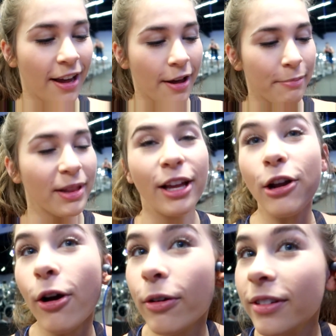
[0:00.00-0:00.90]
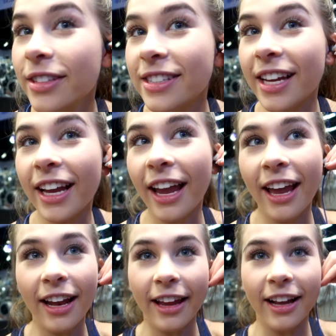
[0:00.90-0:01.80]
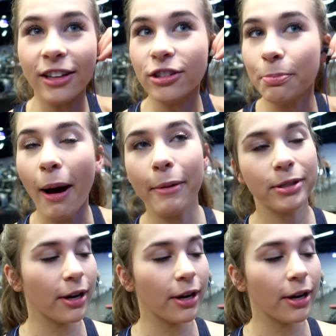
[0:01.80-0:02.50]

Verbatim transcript: Yes. But they don't stick in, like it just pops